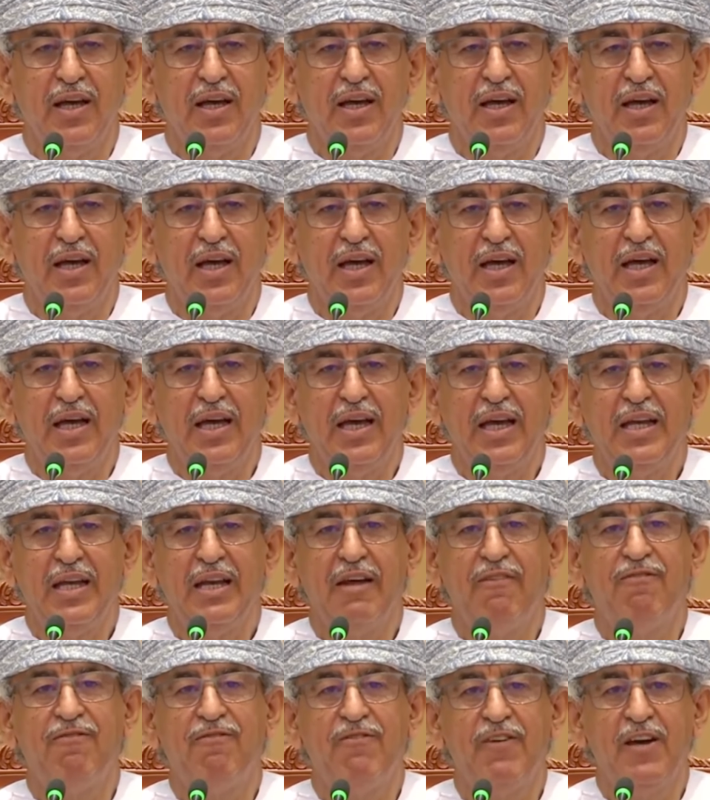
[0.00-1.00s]
in a
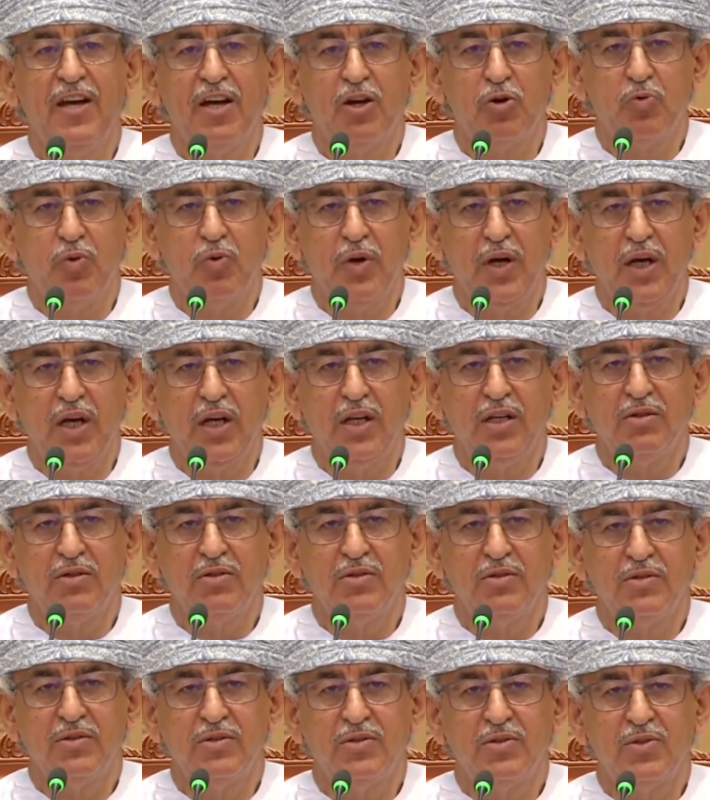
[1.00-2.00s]
fair way
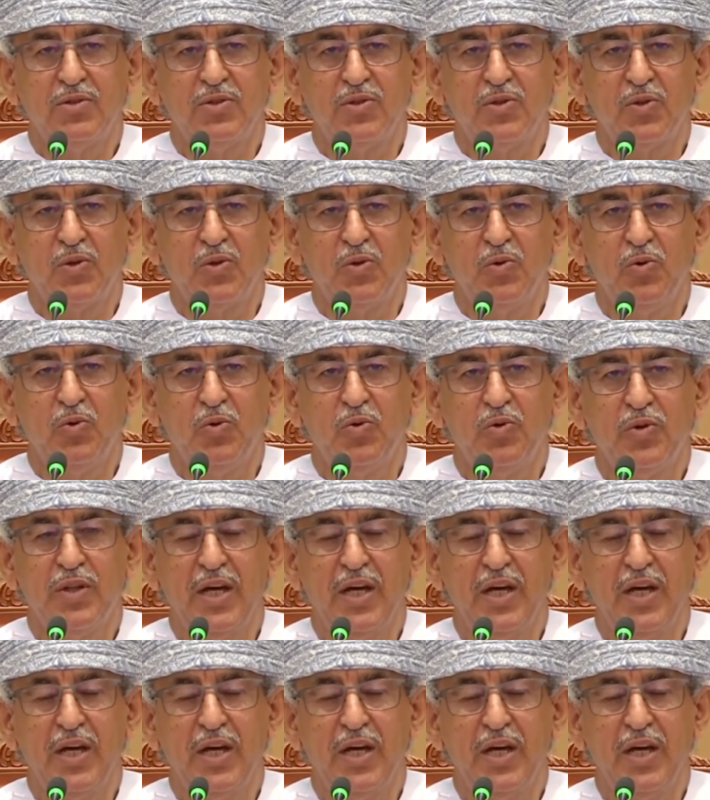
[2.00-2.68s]
to